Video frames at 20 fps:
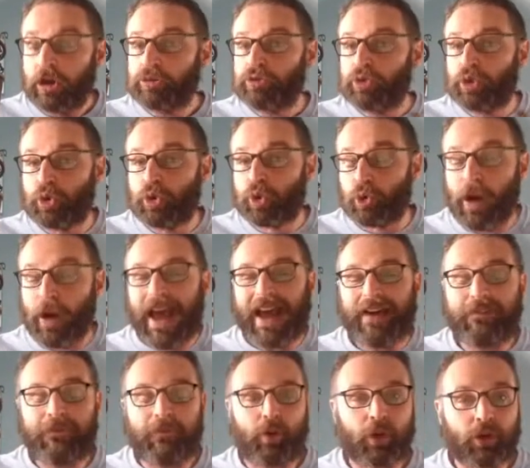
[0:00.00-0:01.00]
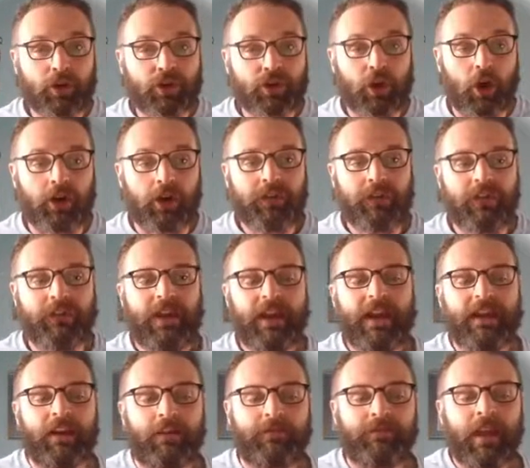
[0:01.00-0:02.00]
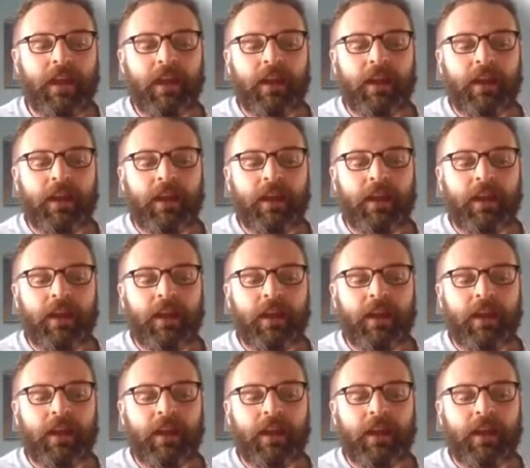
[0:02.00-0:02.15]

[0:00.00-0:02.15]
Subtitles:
to graph or chart the data.